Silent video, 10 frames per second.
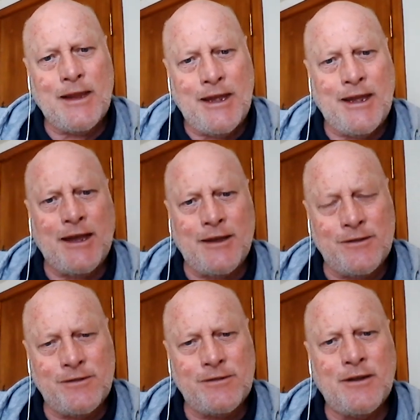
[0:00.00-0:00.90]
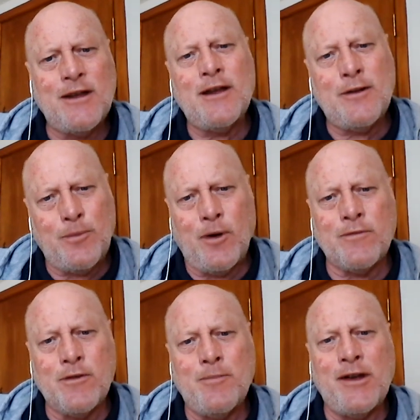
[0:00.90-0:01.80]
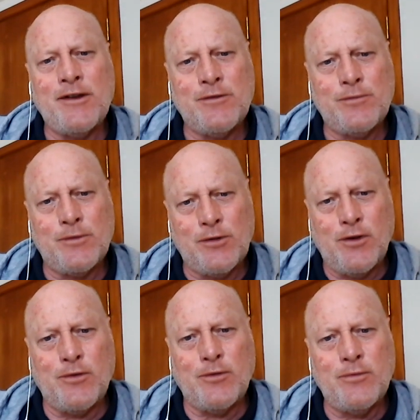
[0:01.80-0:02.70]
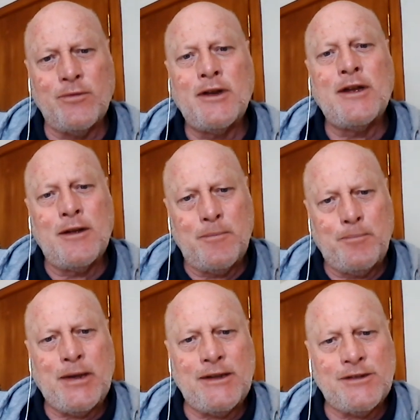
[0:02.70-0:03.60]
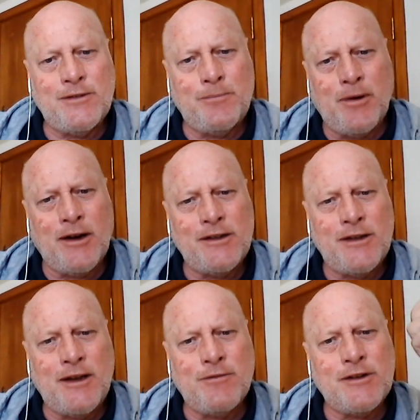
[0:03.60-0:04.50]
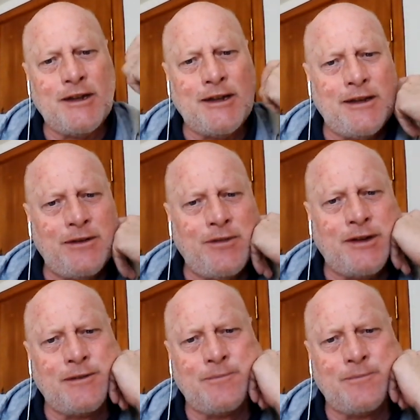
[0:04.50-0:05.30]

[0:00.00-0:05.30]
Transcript: has what Ramesh would call peace of mind in everyday living.